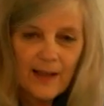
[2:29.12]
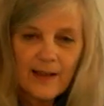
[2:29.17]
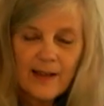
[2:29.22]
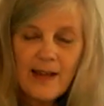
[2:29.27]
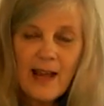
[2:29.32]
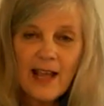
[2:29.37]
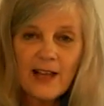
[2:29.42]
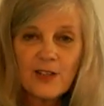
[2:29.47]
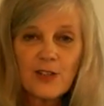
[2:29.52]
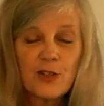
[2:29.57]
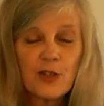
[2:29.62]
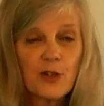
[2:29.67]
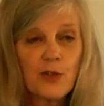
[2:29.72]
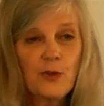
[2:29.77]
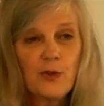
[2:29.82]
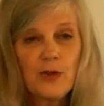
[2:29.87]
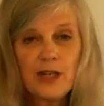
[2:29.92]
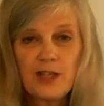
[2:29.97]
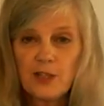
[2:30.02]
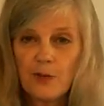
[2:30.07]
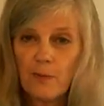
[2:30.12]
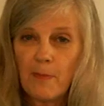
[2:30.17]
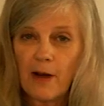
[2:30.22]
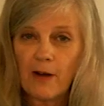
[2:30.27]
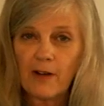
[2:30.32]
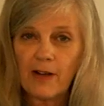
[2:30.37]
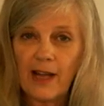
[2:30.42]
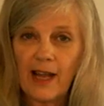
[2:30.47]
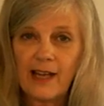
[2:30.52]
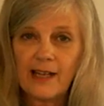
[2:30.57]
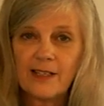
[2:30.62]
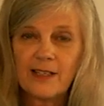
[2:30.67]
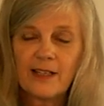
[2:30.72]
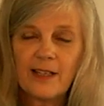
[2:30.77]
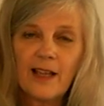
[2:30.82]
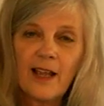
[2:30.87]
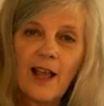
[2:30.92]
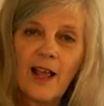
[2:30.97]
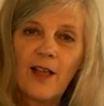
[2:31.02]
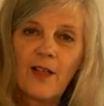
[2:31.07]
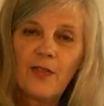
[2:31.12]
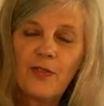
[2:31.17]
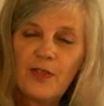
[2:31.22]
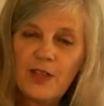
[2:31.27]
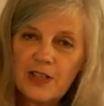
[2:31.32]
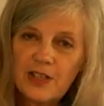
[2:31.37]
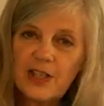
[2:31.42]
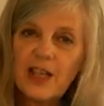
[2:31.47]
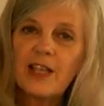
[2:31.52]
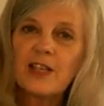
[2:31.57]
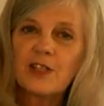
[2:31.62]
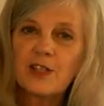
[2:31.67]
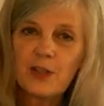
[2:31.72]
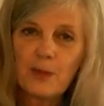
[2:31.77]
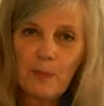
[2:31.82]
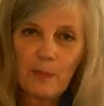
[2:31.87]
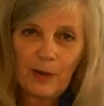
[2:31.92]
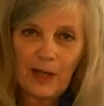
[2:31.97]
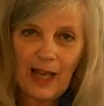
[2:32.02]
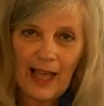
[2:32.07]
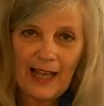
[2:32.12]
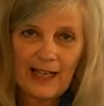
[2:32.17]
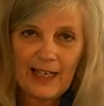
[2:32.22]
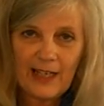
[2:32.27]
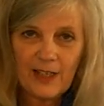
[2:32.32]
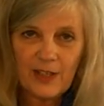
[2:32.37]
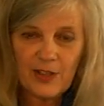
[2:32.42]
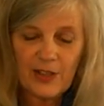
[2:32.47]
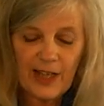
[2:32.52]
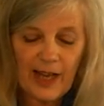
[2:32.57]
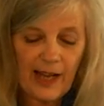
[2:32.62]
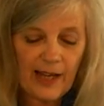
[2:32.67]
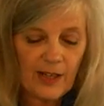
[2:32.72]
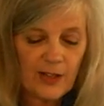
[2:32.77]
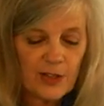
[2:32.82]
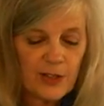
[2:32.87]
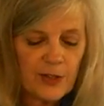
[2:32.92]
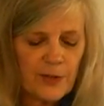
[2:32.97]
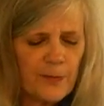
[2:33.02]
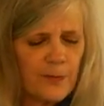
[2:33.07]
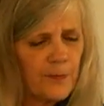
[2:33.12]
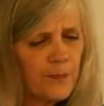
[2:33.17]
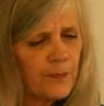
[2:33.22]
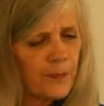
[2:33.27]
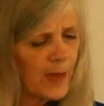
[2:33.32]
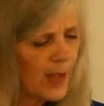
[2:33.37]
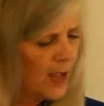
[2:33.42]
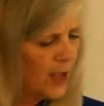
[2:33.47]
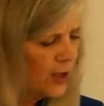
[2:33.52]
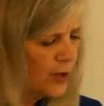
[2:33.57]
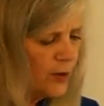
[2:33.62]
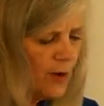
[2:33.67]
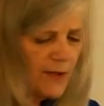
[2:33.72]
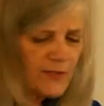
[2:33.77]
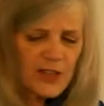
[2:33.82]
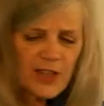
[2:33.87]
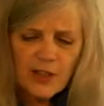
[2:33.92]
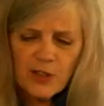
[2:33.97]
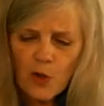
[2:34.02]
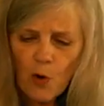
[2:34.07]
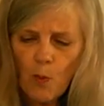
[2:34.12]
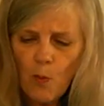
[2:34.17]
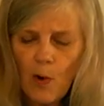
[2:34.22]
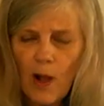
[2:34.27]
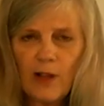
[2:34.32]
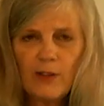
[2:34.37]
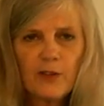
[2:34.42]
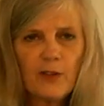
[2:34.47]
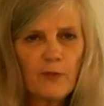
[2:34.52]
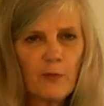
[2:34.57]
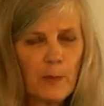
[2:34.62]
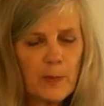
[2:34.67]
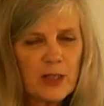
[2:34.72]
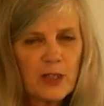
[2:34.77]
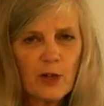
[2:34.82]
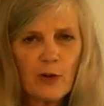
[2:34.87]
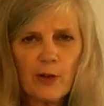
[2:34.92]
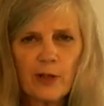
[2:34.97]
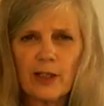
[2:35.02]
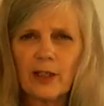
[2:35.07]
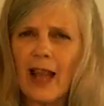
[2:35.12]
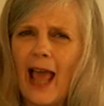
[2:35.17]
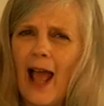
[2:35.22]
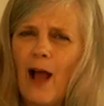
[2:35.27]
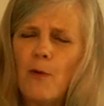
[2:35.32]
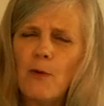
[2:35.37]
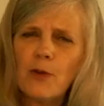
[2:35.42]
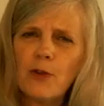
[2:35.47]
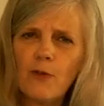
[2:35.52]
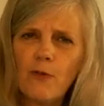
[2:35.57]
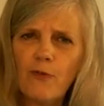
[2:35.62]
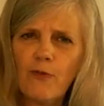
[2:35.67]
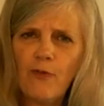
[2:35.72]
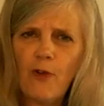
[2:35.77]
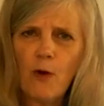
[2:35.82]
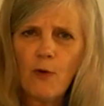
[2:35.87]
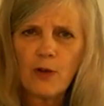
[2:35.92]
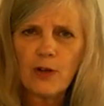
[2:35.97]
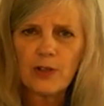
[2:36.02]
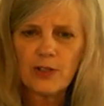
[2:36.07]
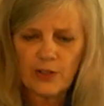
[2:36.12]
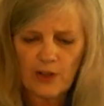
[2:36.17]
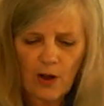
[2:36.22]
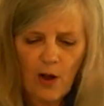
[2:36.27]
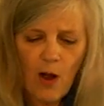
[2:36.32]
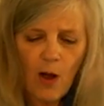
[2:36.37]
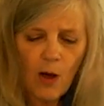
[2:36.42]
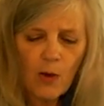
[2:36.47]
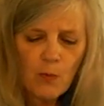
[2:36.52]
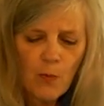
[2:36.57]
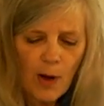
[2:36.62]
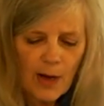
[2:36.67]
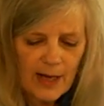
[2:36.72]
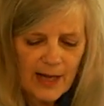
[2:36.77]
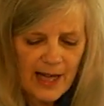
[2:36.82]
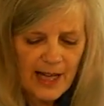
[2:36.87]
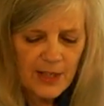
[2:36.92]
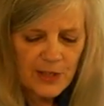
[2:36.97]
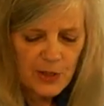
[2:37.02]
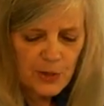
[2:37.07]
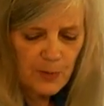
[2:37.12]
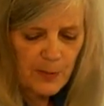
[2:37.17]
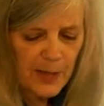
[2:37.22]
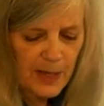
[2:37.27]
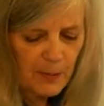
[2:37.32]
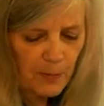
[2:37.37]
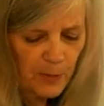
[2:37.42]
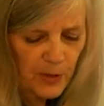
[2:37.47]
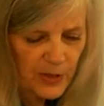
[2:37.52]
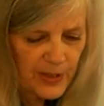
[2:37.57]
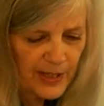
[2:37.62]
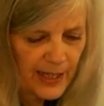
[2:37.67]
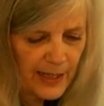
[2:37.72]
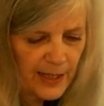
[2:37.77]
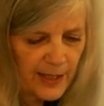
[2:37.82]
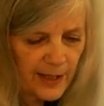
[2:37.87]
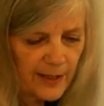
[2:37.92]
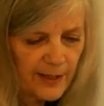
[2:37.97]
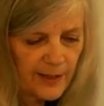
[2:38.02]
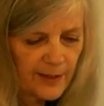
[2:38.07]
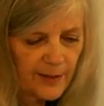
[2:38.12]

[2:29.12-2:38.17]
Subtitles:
Next, you need to marinate. This is the planning stage. You have such a wealth of material. How will you focus on what needs to be presented?